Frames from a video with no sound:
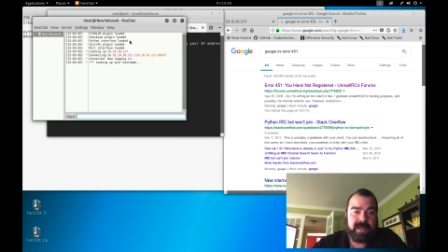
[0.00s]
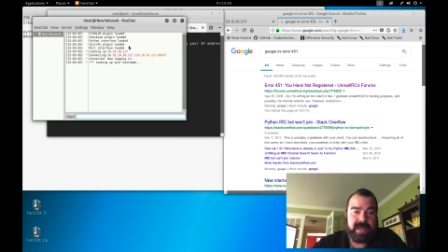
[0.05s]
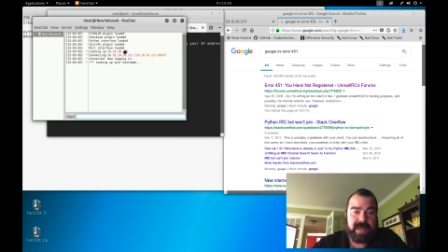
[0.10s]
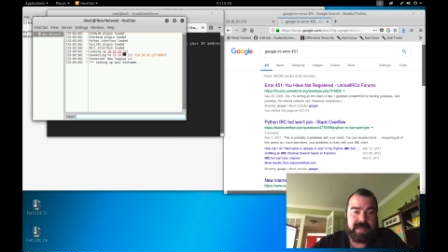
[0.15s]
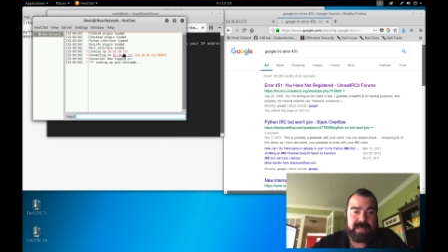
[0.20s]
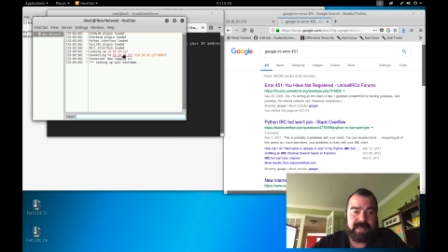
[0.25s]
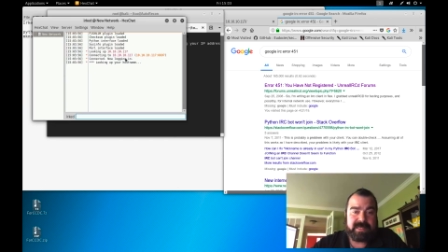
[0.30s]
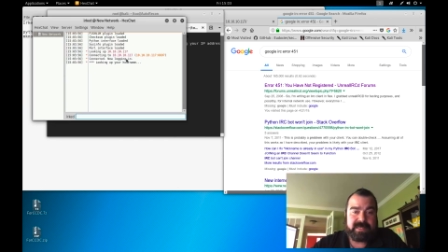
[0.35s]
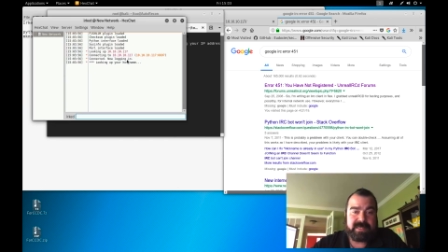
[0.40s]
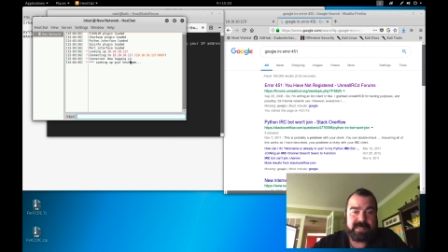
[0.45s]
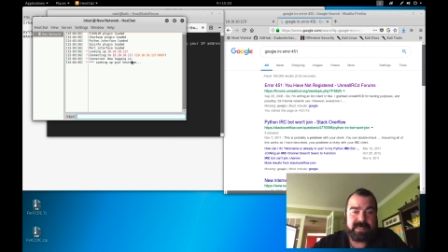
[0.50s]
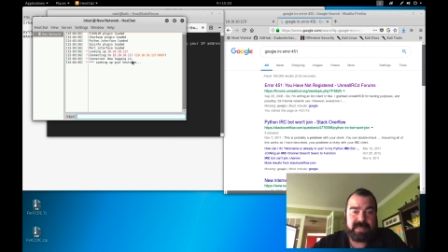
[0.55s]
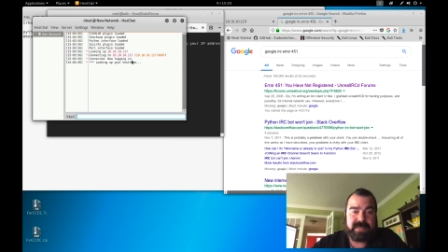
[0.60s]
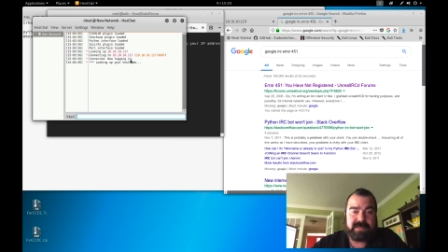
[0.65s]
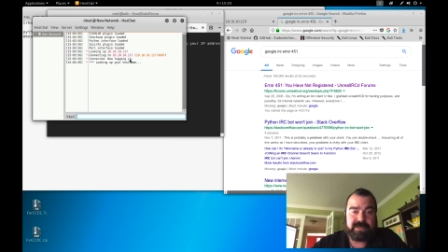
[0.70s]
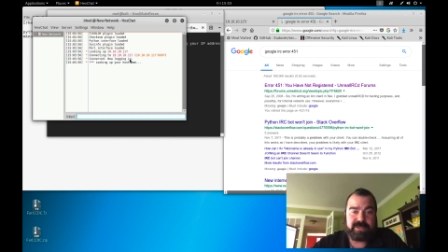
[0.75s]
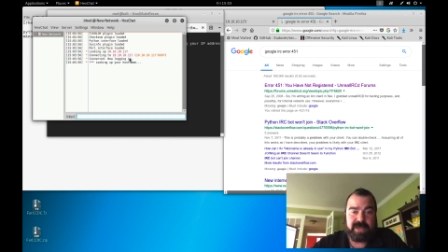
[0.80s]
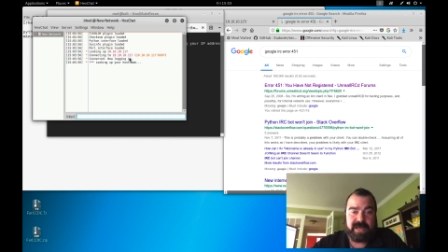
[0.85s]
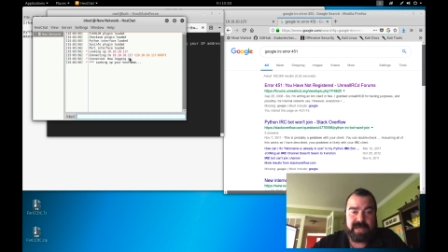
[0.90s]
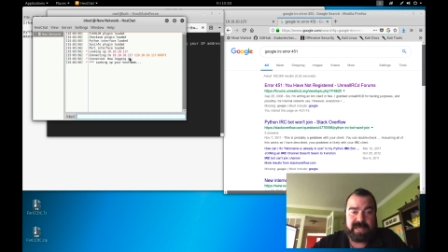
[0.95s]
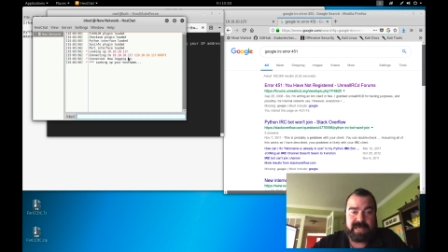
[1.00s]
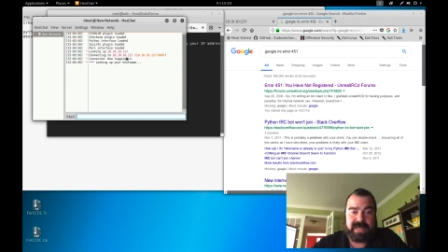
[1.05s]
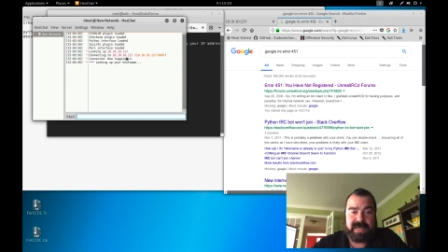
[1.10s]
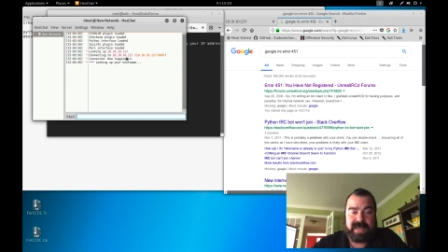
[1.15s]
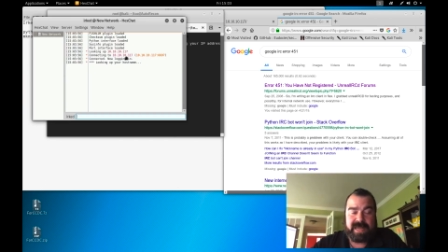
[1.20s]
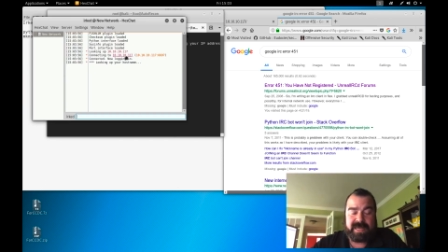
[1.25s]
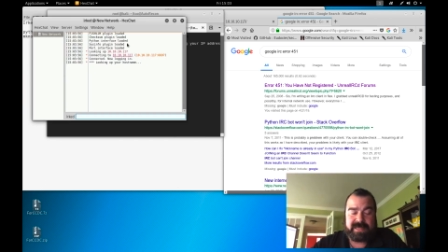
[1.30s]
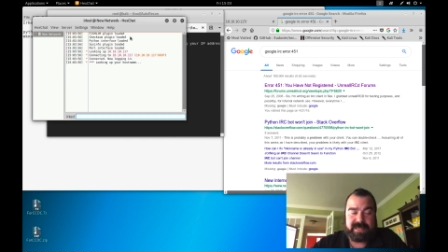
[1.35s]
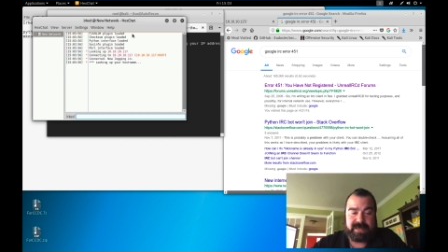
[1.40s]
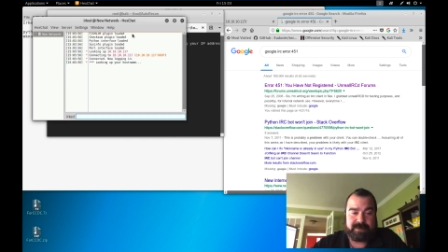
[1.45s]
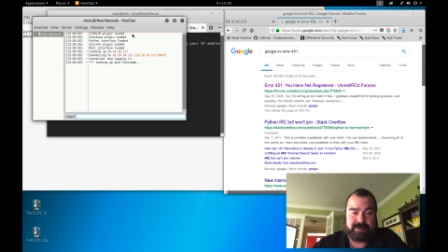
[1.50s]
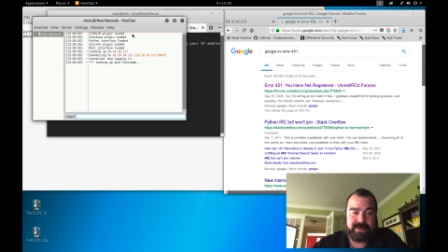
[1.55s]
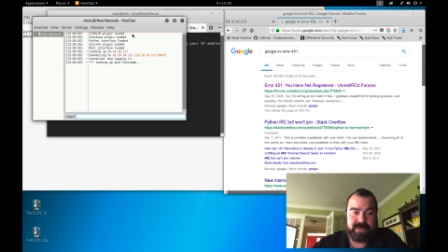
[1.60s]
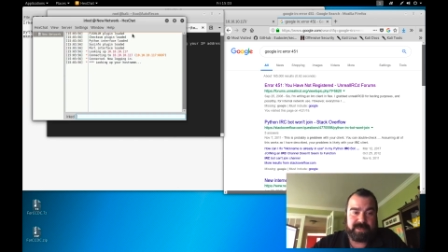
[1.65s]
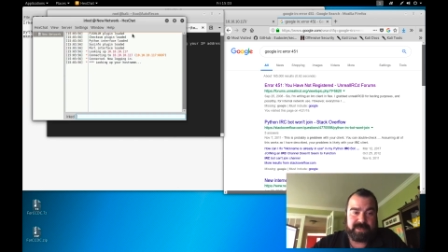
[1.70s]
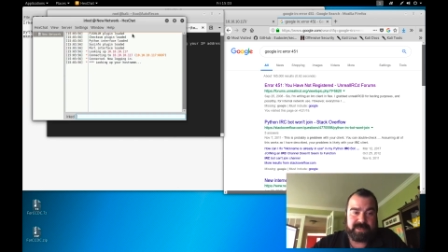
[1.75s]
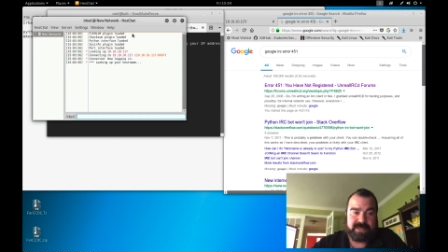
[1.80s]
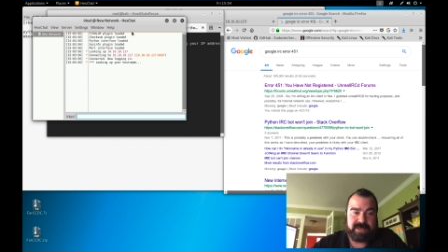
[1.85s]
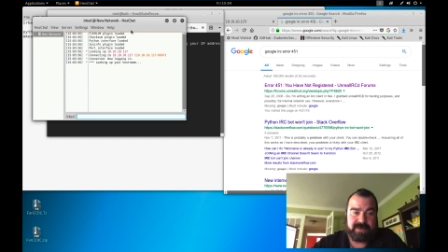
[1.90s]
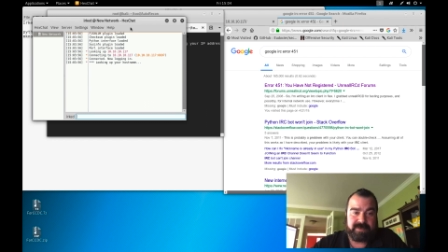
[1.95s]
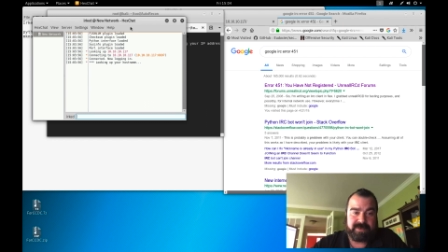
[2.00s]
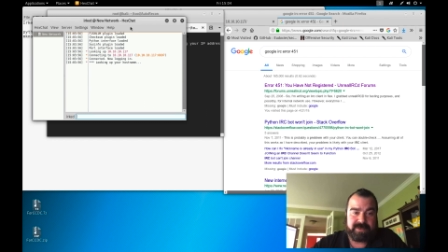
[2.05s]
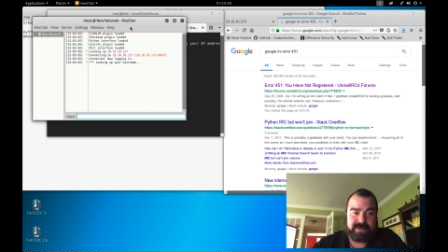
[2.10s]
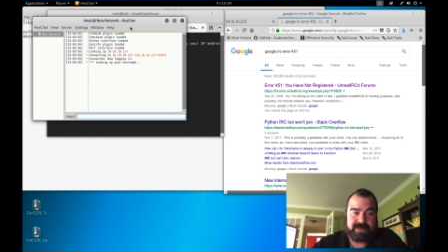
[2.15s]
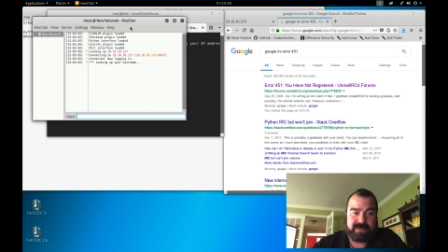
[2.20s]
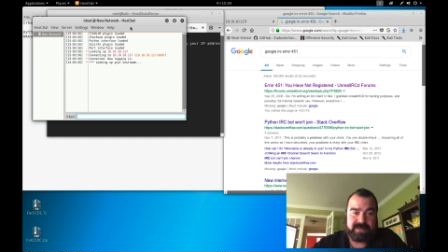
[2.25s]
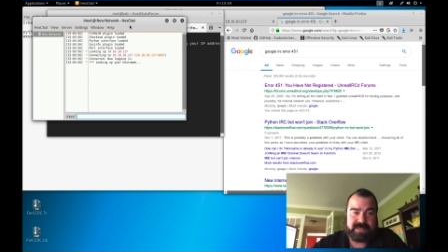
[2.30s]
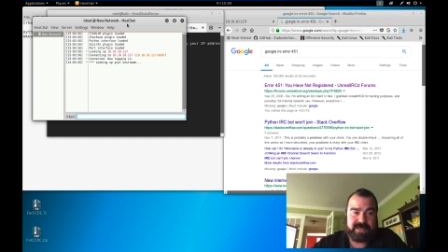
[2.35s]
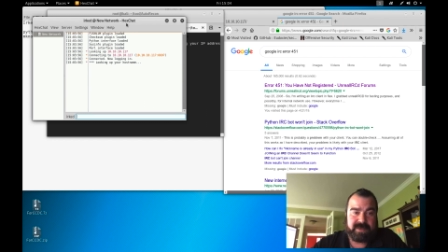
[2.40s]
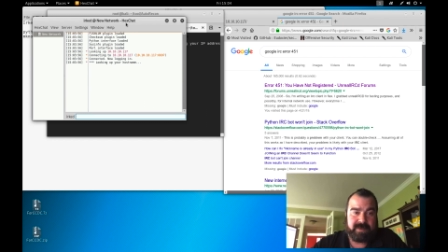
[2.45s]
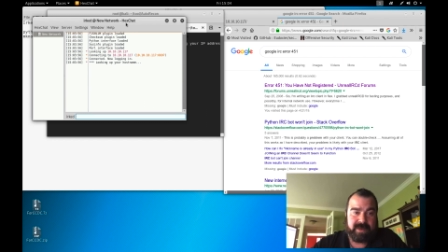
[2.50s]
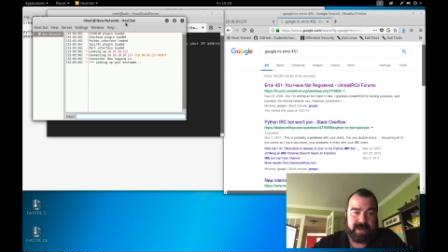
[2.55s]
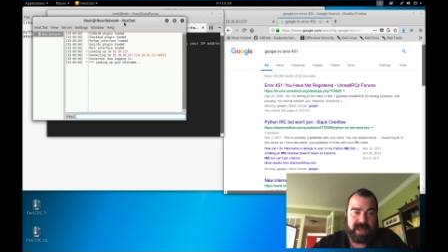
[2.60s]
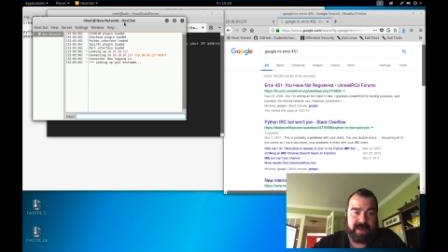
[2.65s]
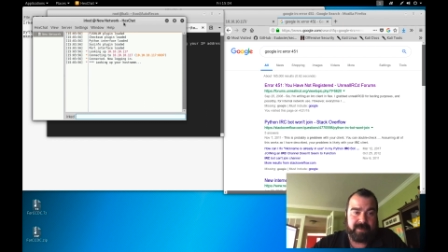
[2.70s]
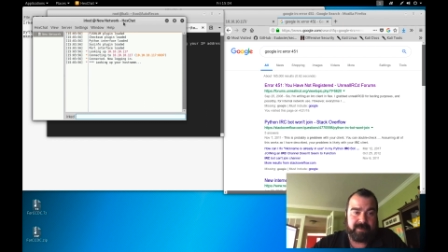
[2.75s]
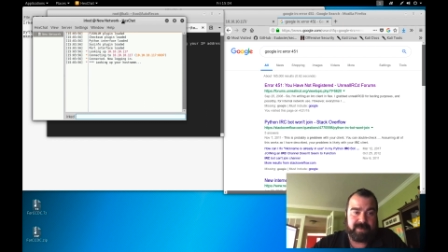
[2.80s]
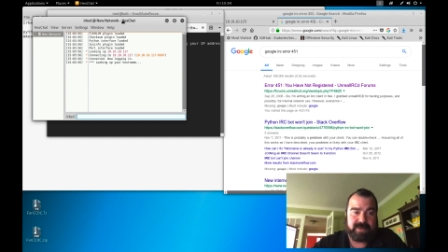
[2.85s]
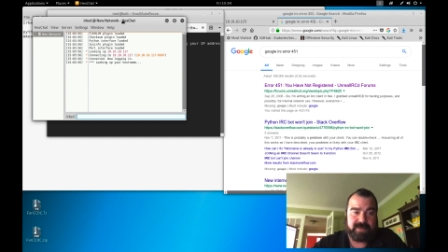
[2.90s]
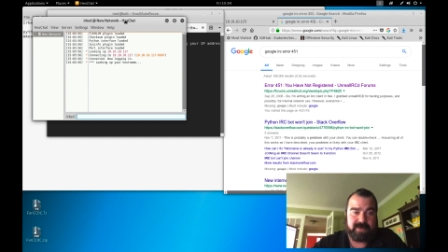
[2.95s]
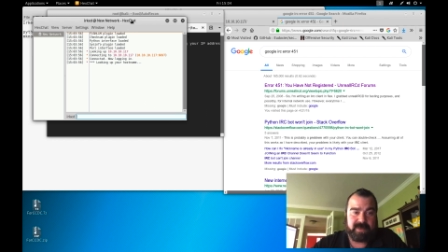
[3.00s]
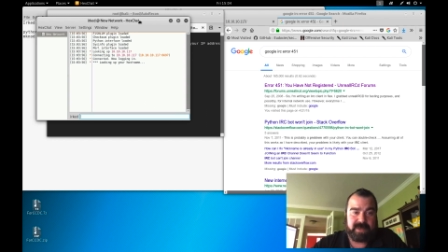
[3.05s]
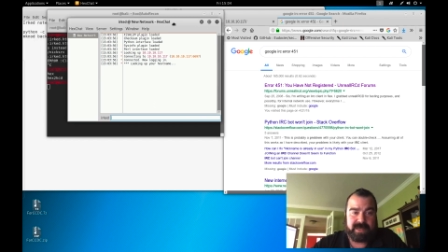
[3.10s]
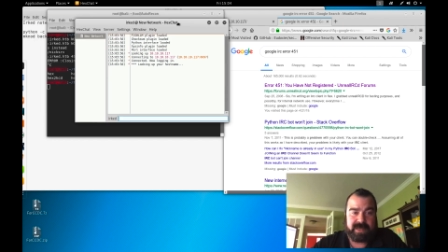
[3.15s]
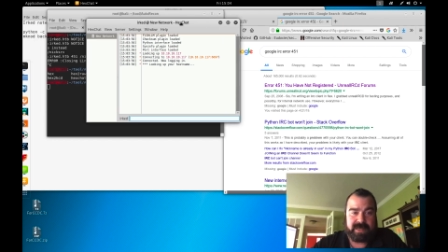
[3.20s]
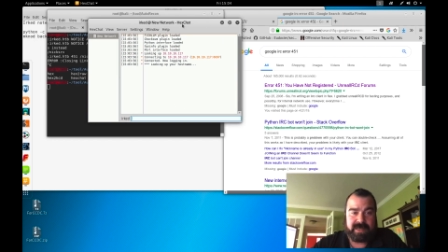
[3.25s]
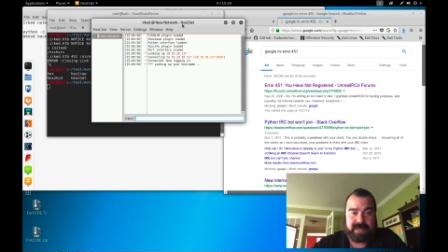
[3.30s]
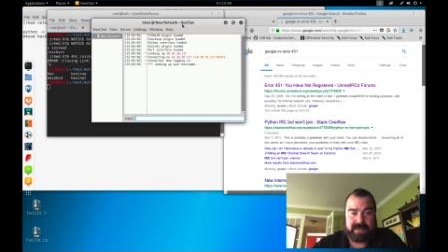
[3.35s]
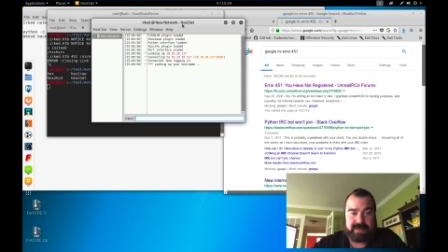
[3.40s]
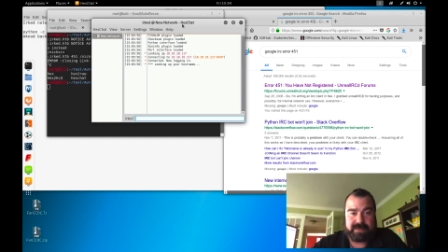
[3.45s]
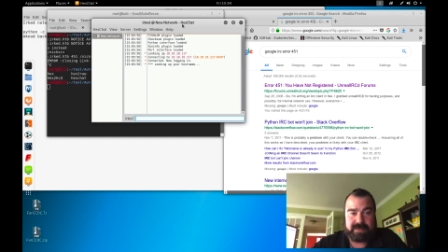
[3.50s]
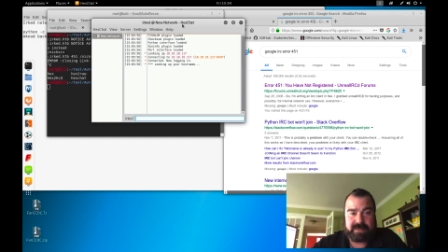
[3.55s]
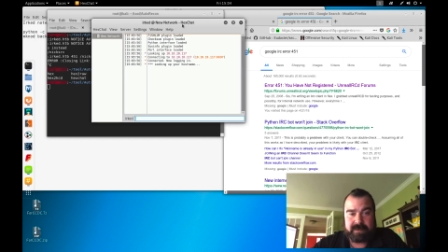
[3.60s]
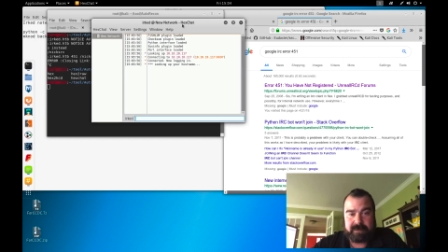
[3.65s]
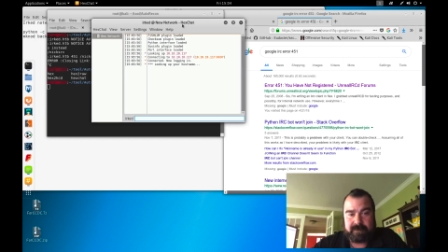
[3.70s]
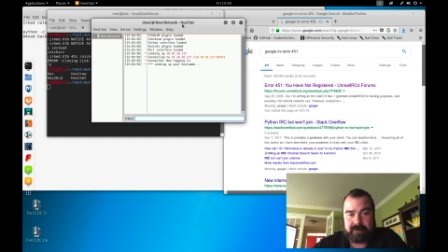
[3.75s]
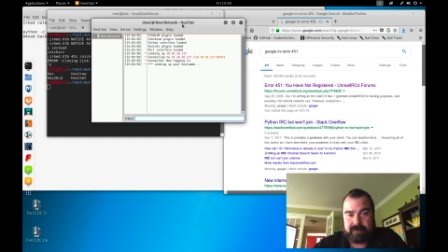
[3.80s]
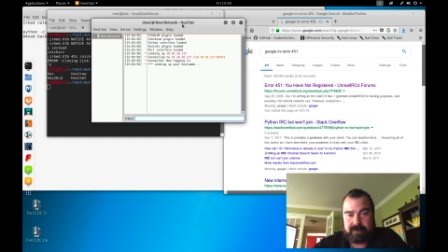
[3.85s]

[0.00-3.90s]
And this is going to try to connect up to the server. So let's see what happens when it connects.